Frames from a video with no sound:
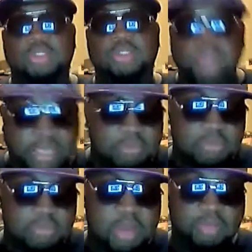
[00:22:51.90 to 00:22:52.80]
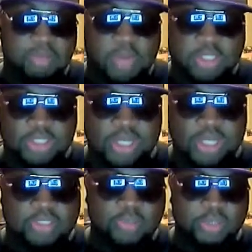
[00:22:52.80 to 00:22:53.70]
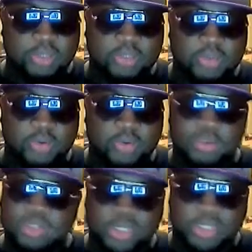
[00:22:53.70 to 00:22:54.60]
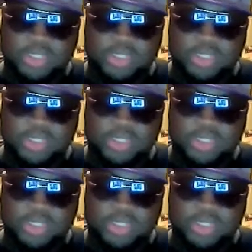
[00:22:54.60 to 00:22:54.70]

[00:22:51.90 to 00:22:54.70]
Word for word: Try to get my mom to watch it like two years ago. That